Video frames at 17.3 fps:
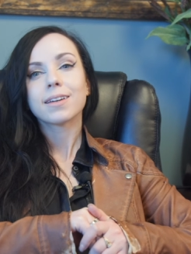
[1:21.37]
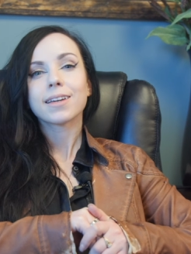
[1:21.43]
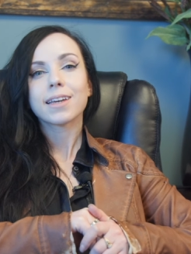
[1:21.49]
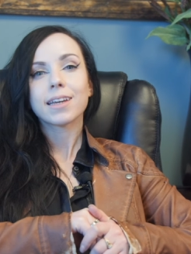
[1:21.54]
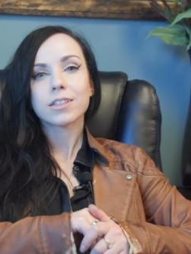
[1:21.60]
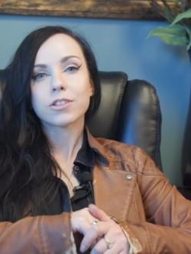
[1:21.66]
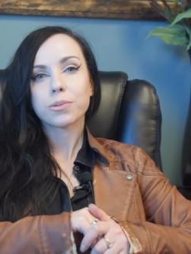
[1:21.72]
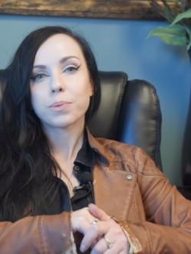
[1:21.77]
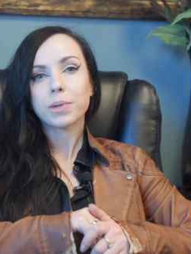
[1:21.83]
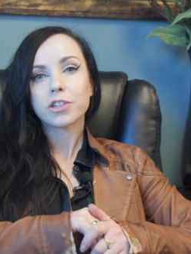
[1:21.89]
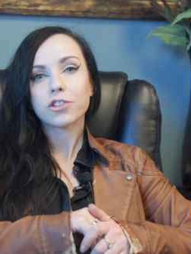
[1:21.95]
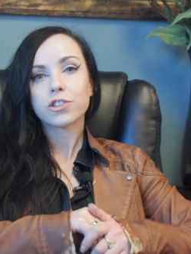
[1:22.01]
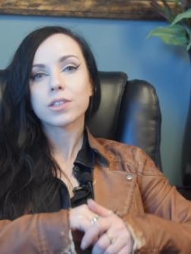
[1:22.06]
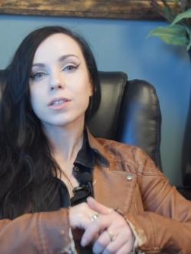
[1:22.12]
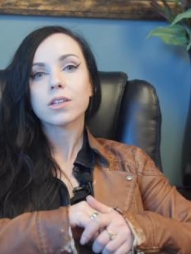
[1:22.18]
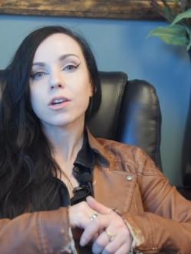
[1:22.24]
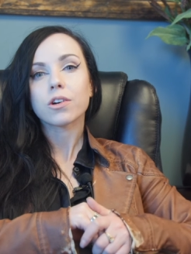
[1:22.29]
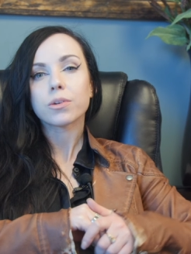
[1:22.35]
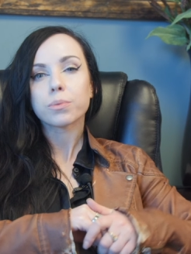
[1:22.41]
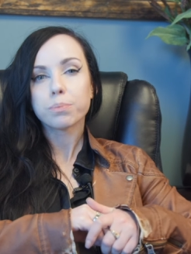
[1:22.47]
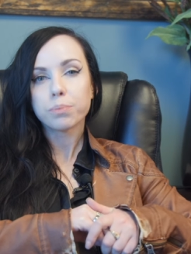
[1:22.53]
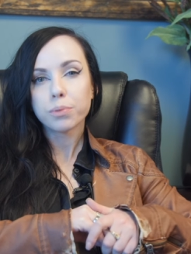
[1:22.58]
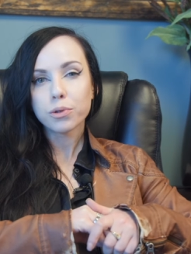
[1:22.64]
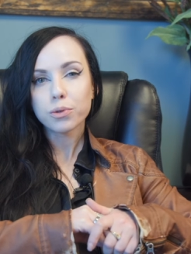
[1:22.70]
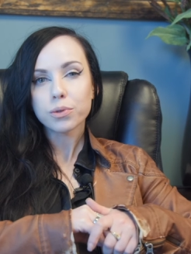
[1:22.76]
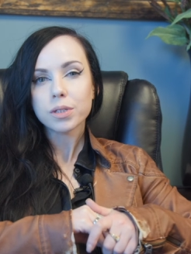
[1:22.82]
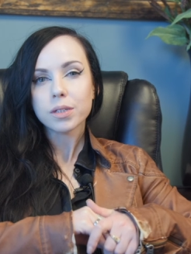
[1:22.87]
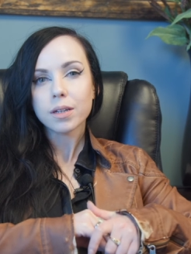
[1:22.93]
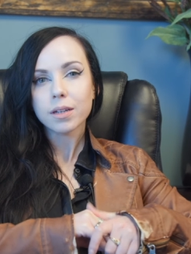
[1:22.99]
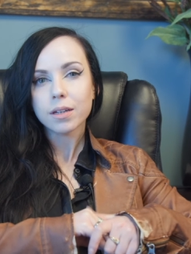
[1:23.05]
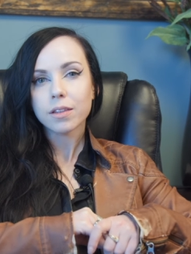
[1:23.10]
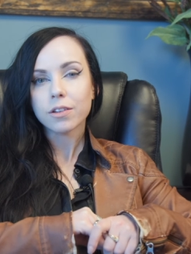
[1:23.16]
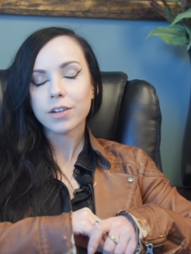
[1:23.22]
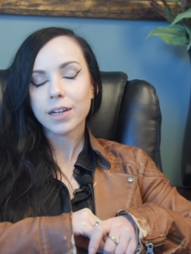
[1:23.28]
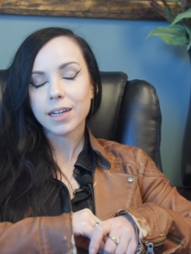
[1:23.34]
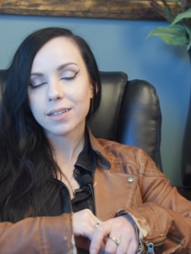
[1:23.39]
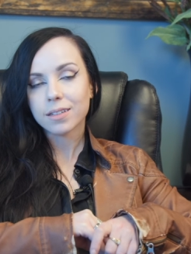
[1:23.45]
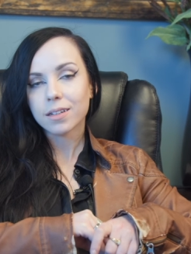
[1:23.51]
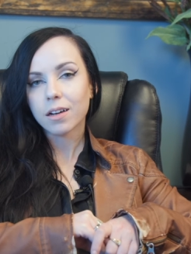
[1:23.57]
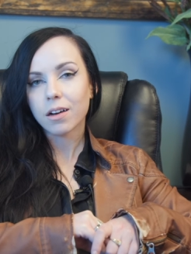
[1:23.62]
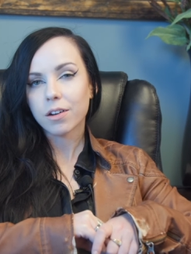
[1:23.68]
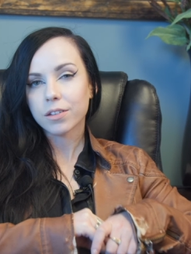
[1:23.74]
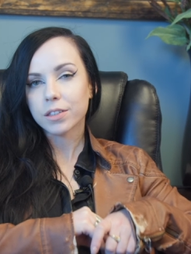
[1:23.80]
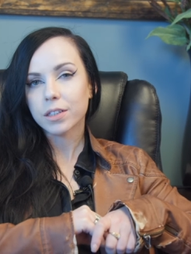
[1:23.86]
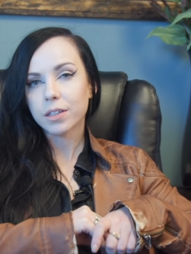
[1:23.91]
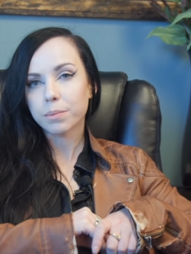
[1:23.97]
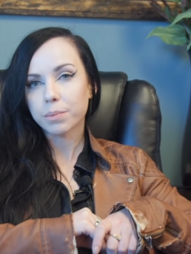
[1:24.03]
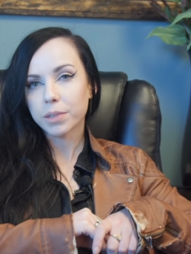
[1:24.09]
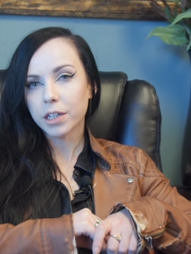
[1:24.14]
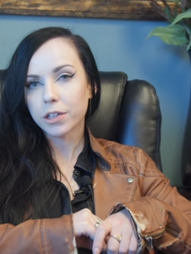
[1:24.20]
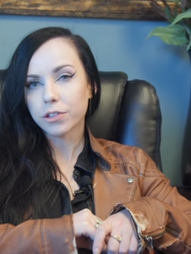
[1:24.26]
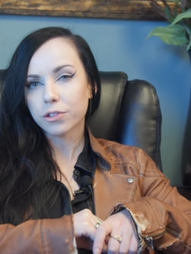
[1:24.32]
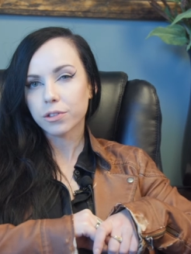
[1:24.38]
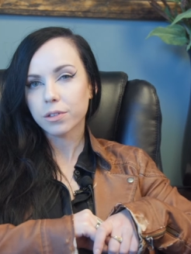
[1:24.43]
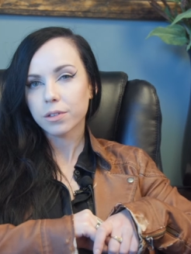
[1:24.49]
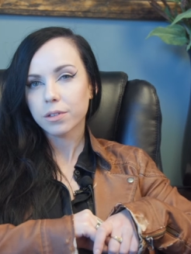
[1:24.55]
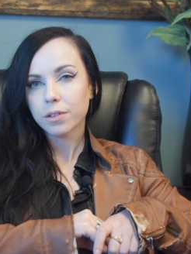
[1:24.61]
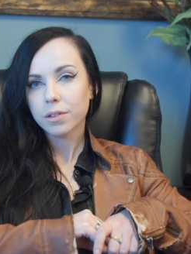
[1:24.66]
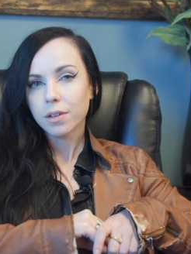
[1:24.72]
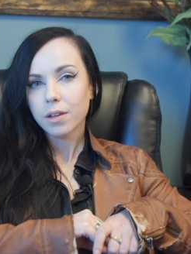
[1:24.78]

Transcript: cancer patients are boosting their antioxidant potential,